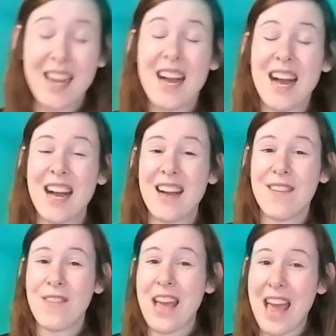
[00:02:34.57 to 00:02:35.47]

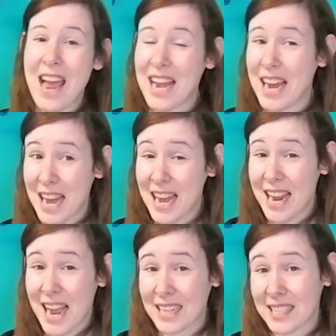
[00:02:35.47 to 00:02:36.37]
Um, and I
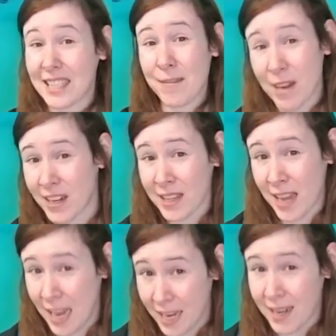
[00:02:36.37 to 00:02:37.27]
actually went on the hunt,